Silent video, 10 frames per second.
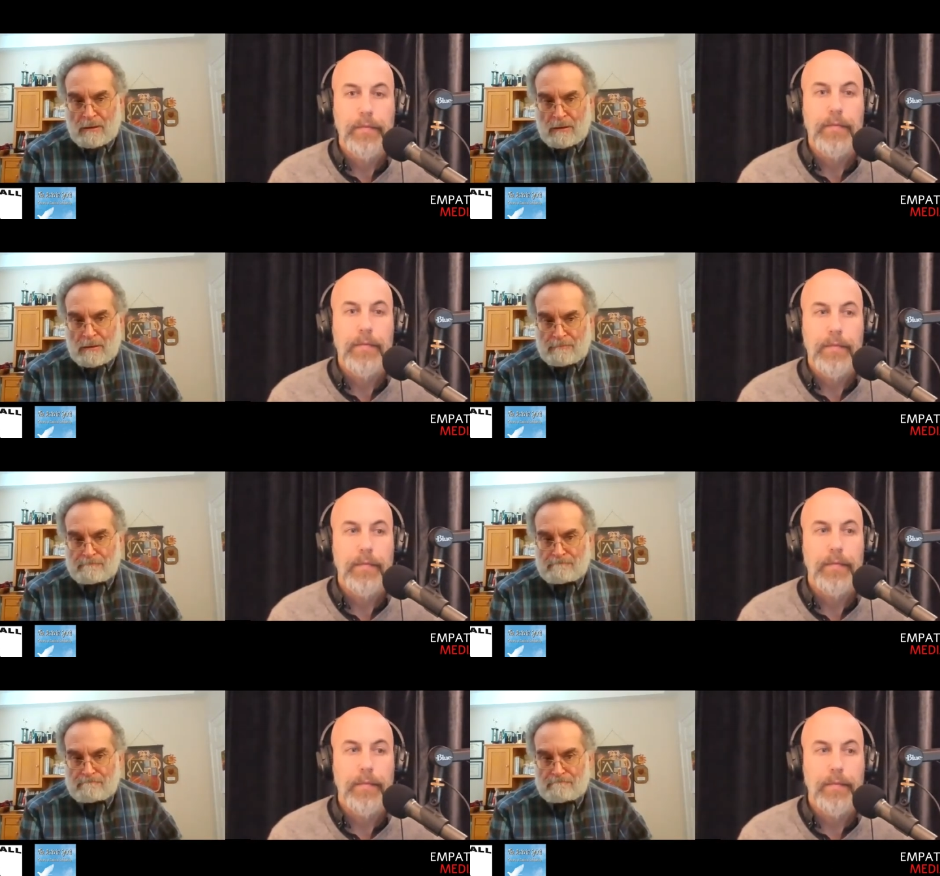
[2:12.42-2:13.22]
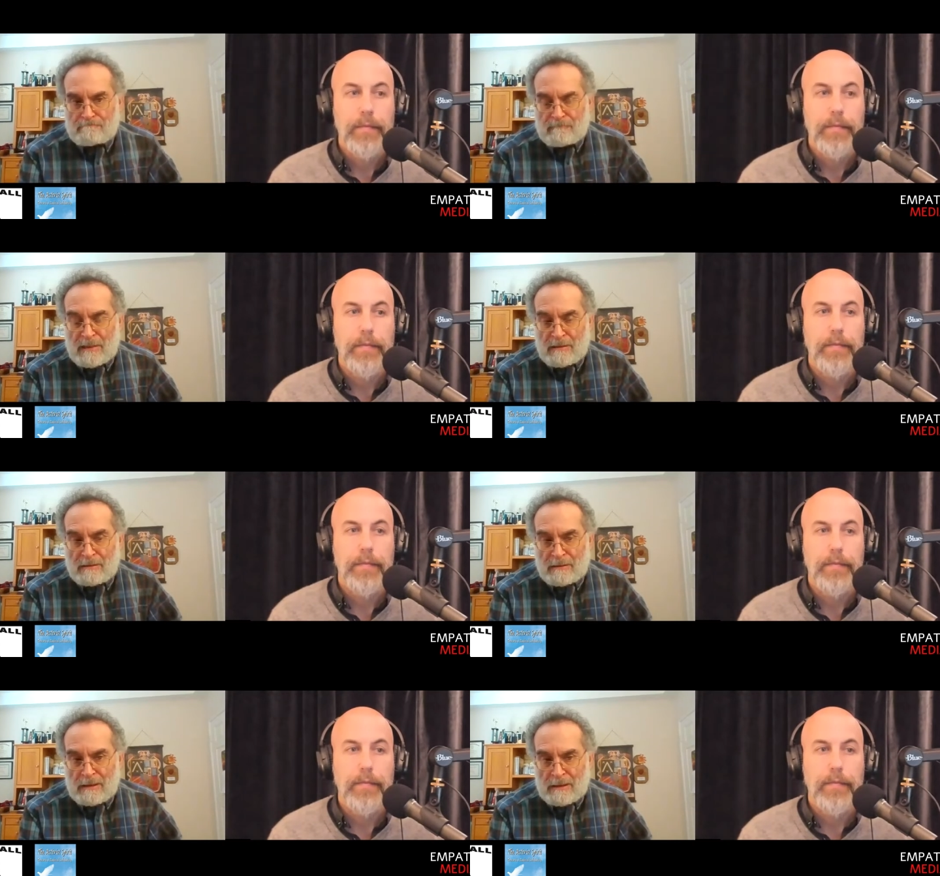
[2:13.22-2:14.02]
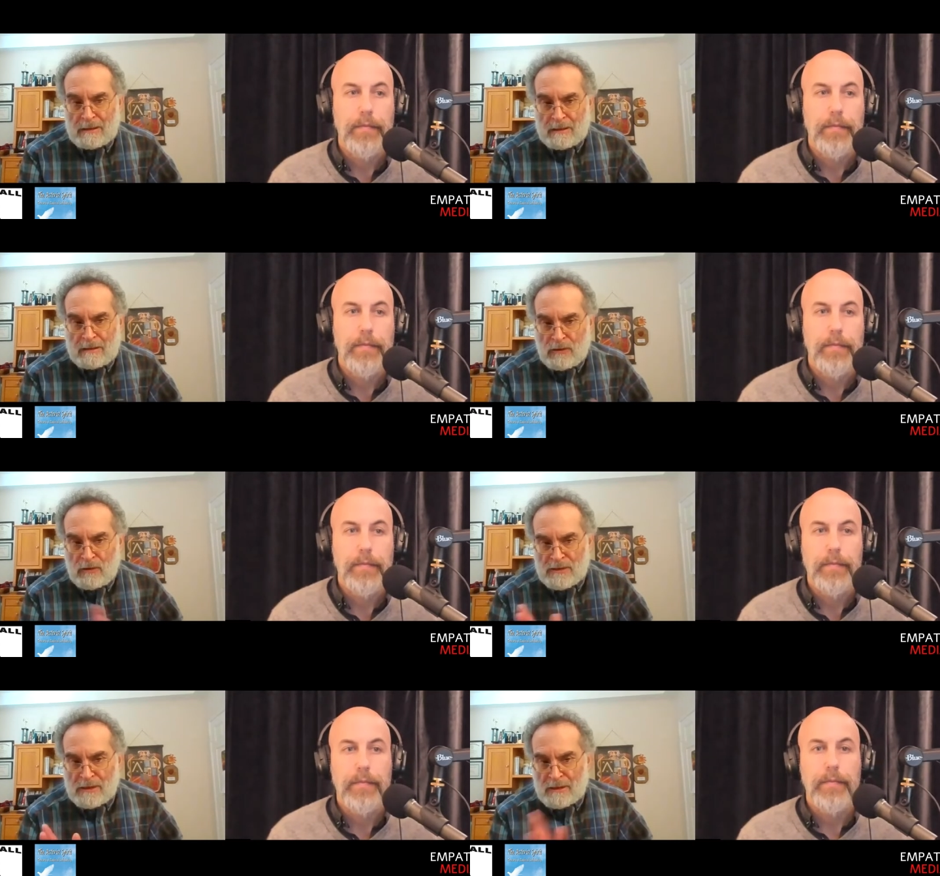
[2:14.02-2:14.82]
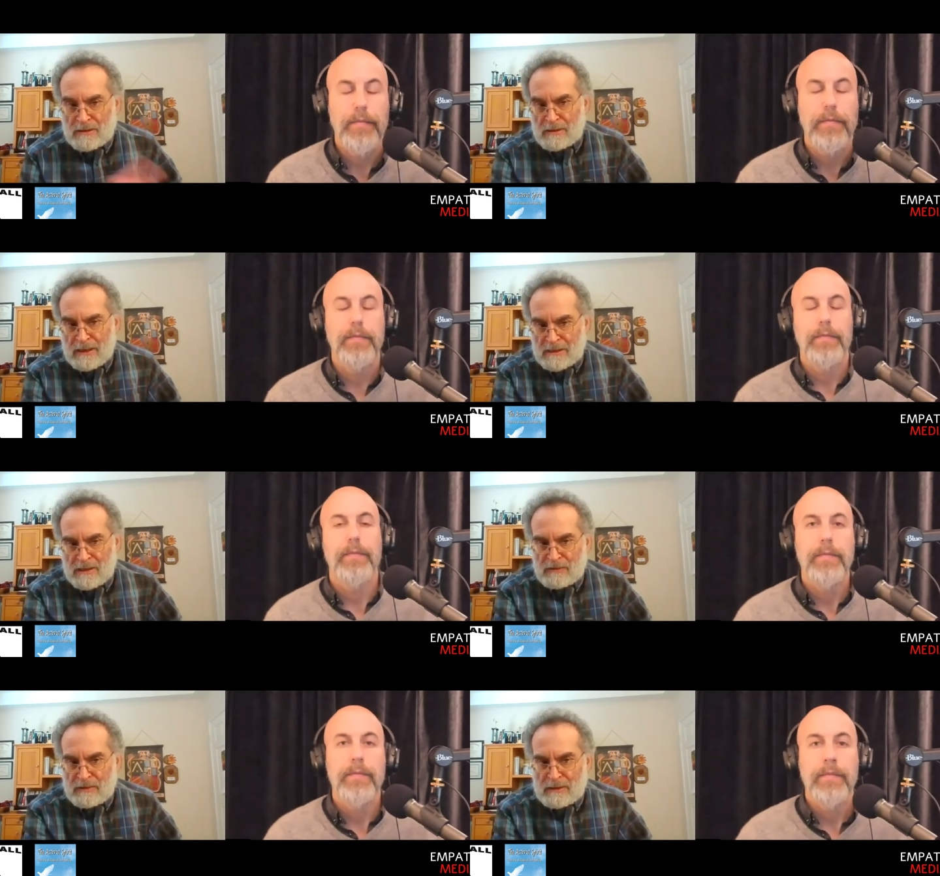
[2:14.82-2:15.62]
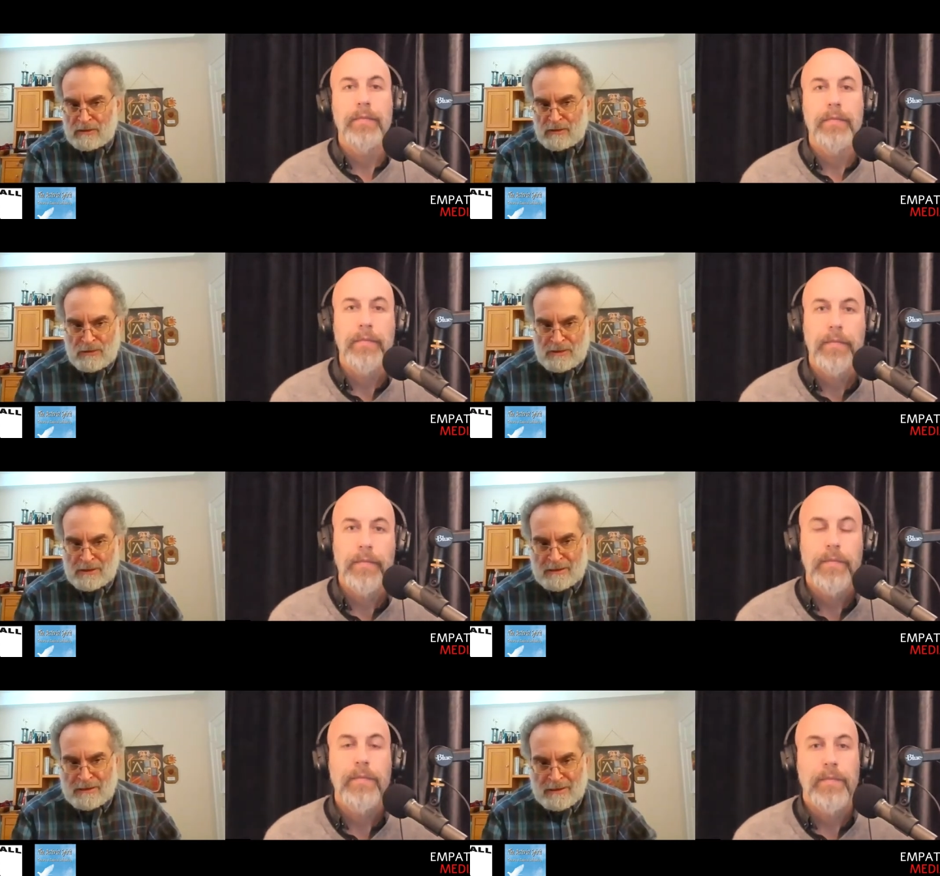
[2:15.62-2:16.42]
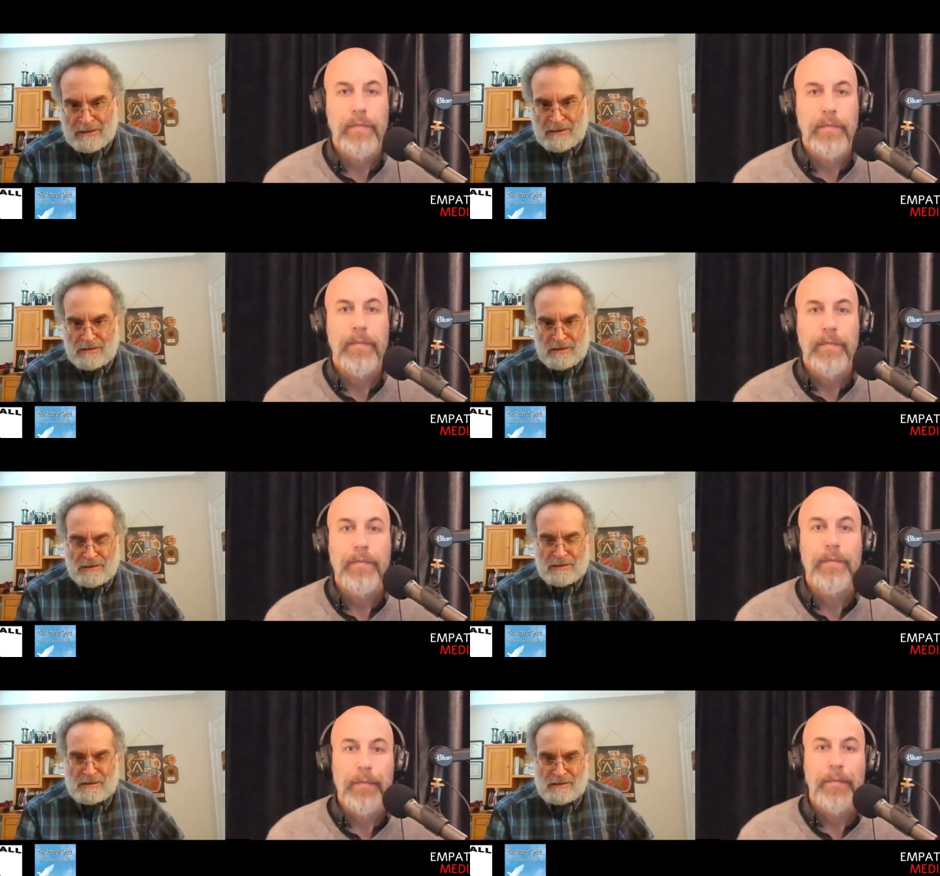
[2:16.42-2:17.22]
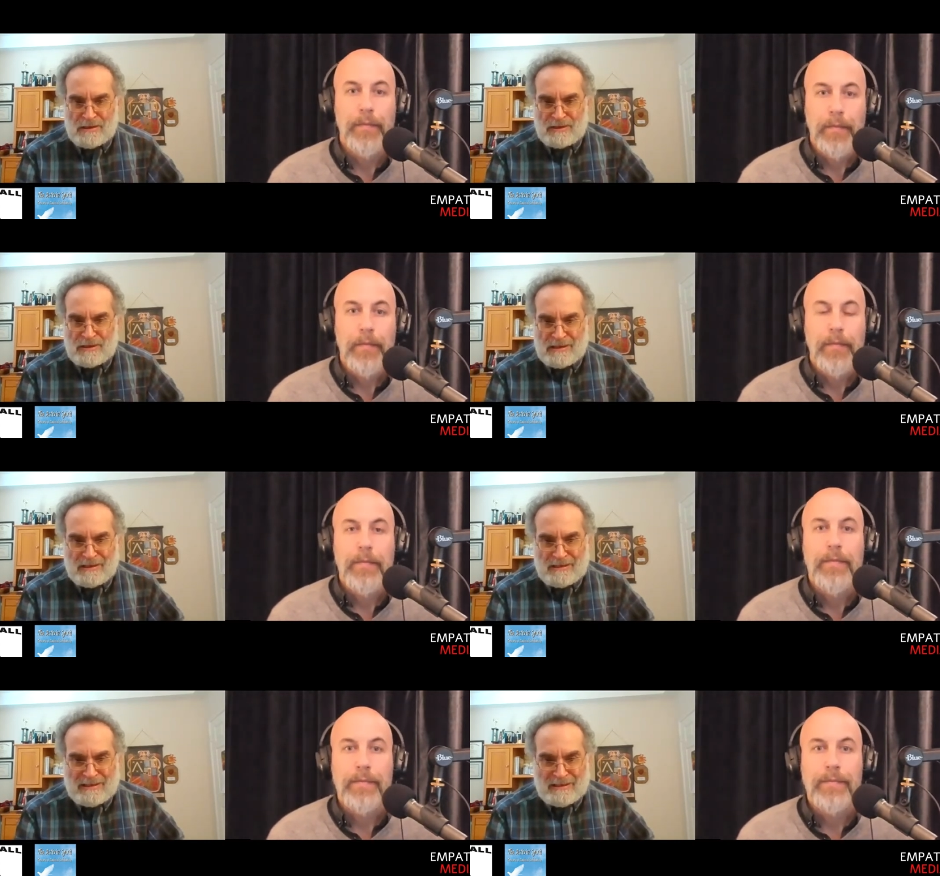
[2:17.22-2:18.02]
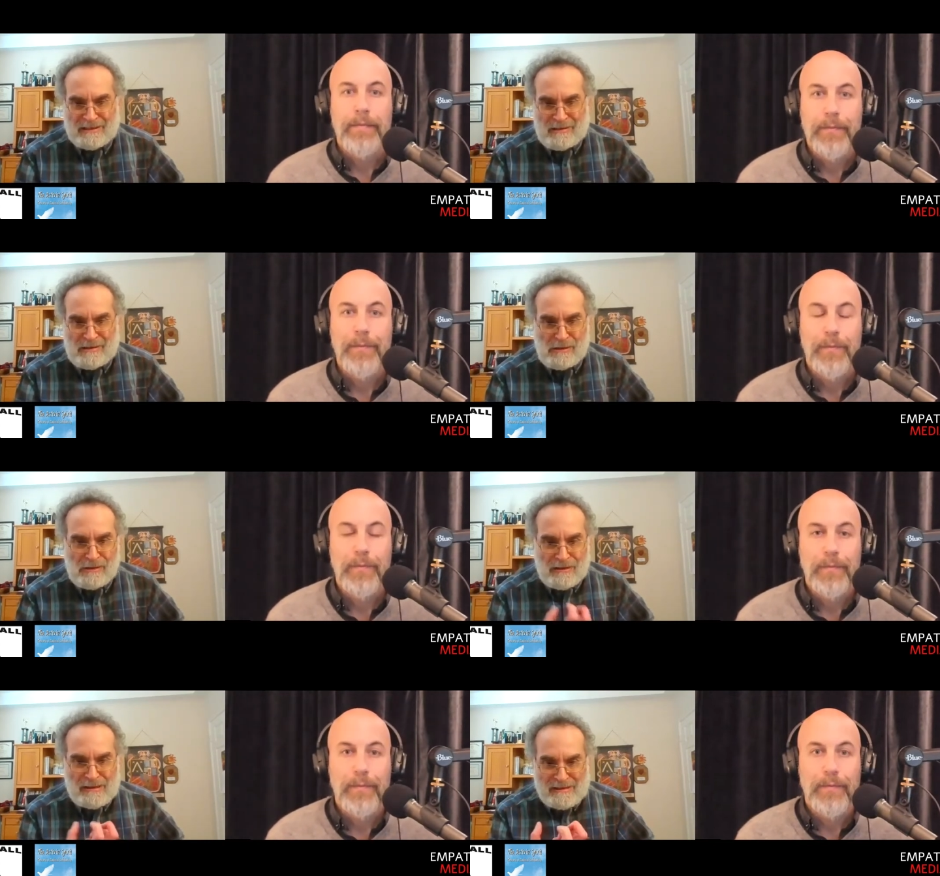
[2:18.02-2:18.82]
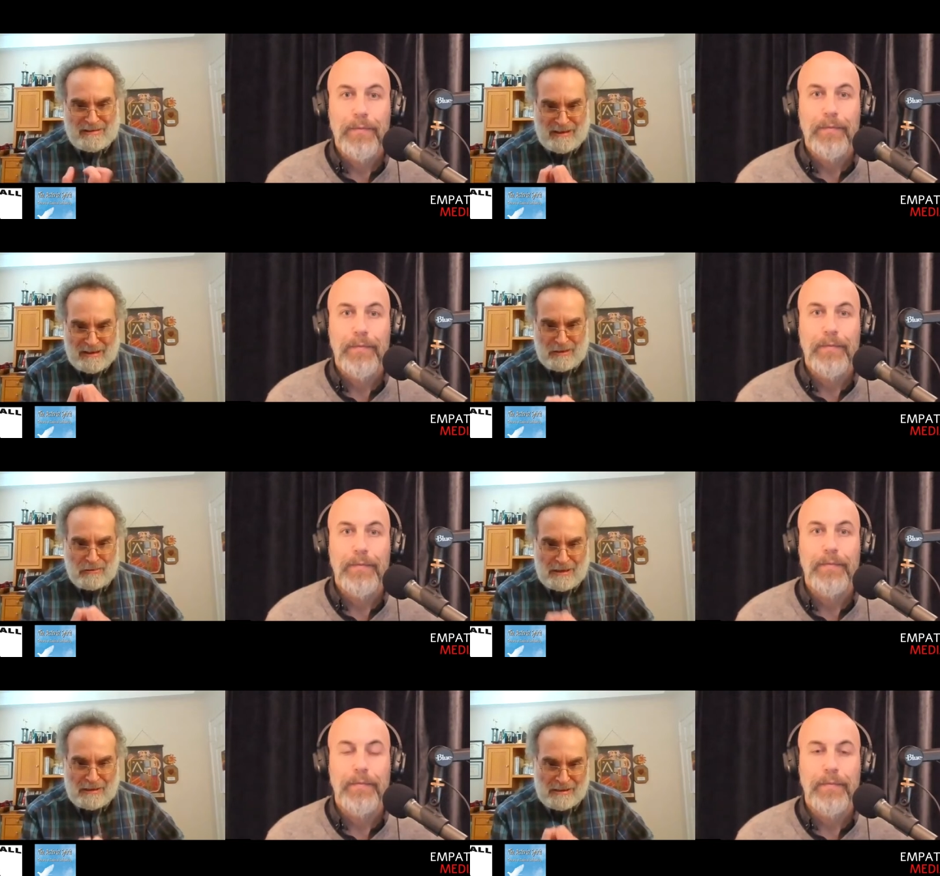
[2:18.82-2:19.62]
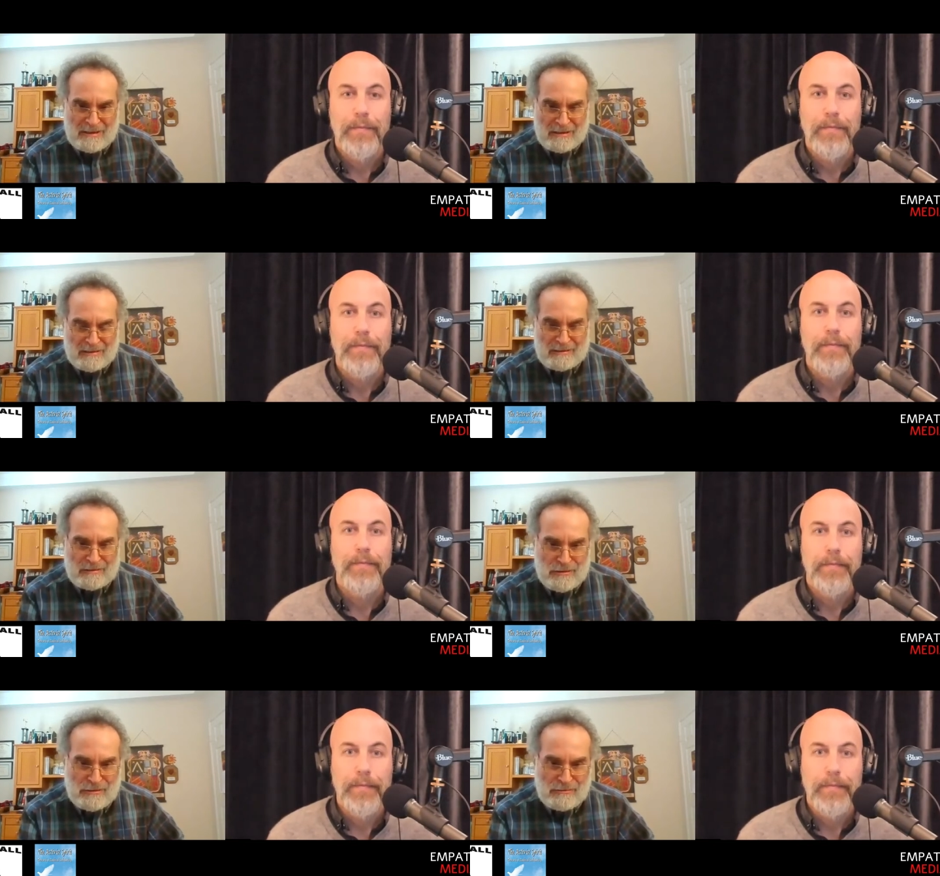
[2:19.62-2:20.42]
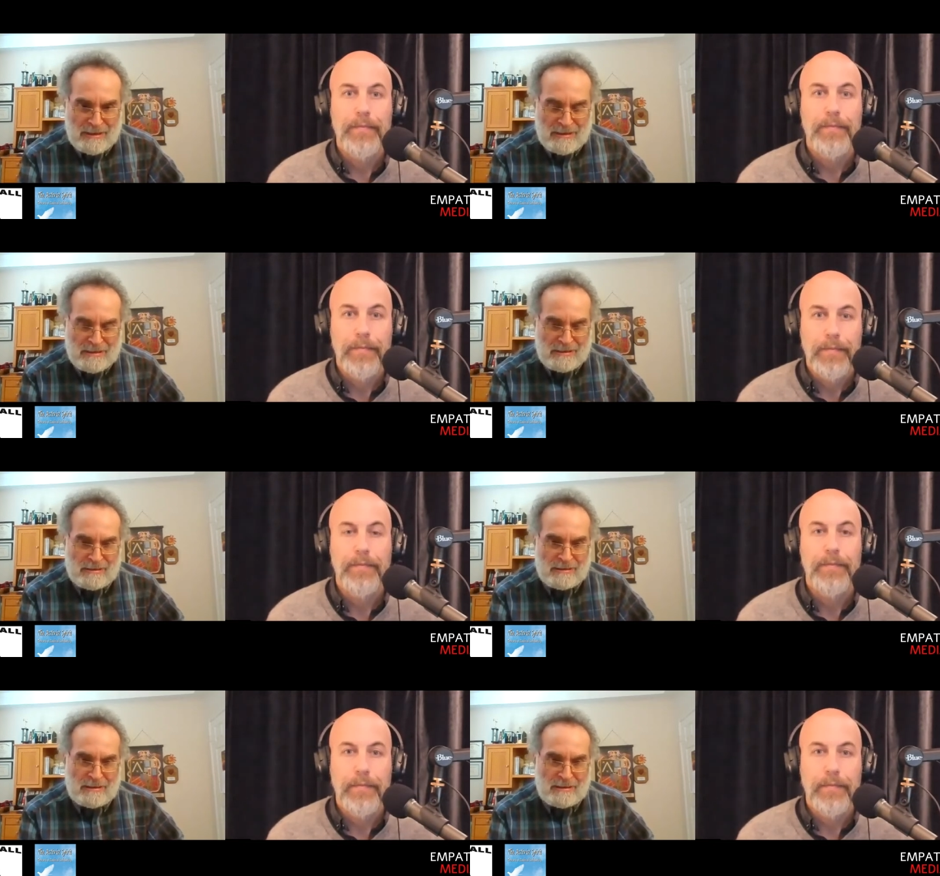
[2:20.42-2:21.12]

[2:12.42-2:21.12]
Speaker 1: you know, New York City today is different than New York City in the 1960s and 70s. And you learn things quickly on the streets.